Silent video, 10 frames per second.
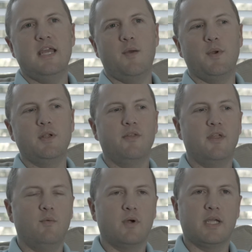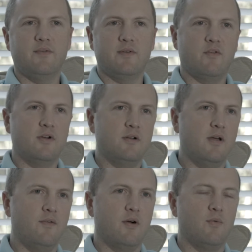and we know that we're giving of
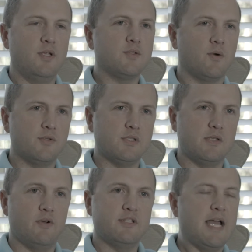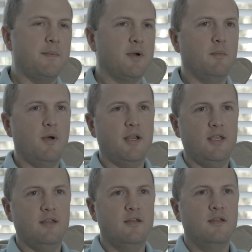our resources, of our time and our
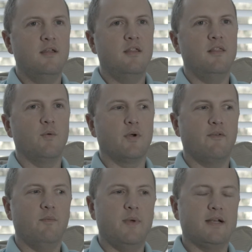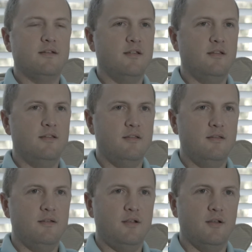money, that we're giving back to
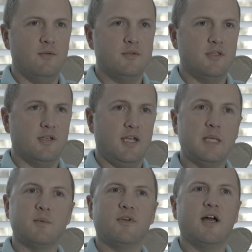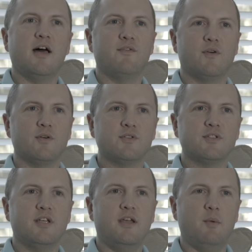to the kingdom of God
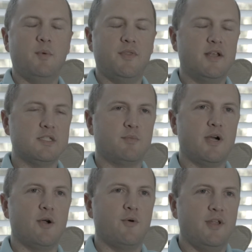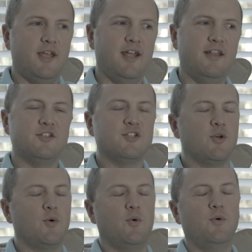first, and we put that as a priority. And it's just
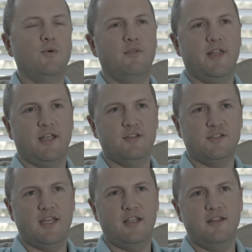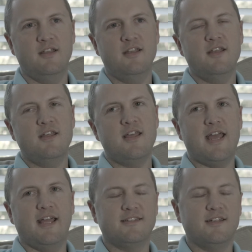so cool. Like you said,
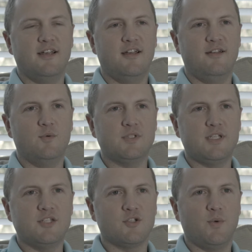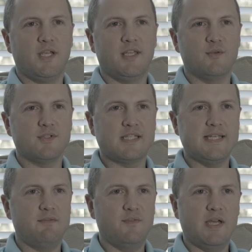at was Easter weekend, there were
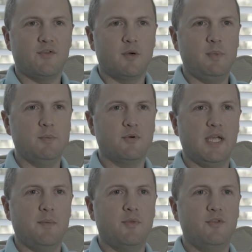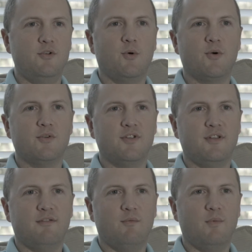7,500 people came through the doors, and